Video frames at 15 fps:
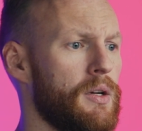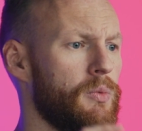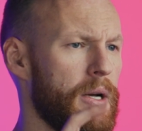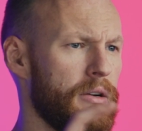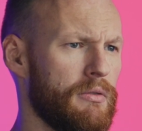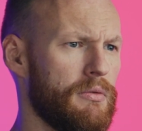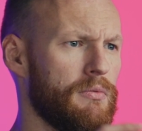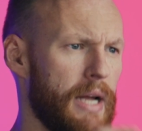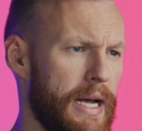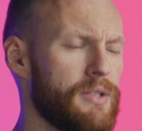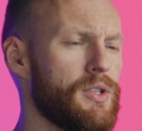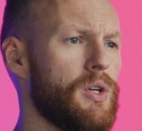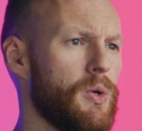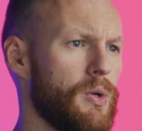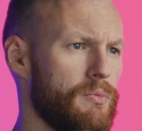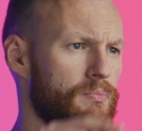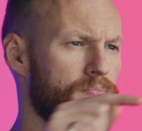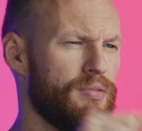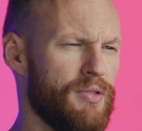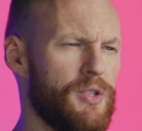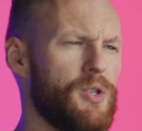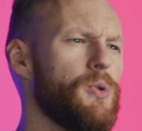when executed,
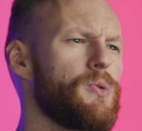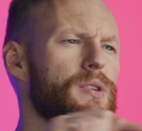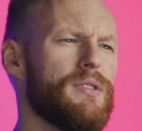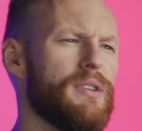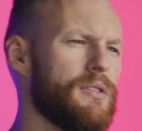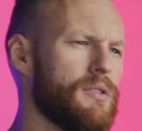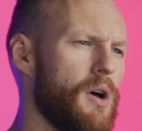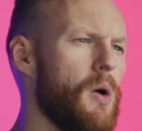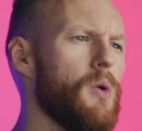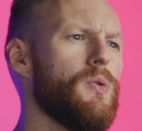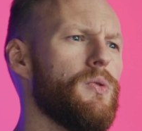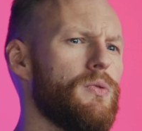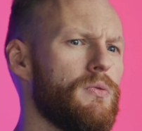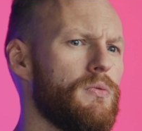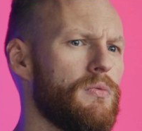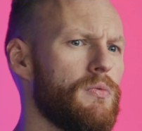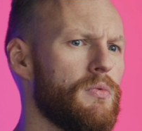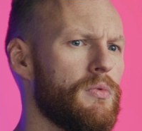produces its own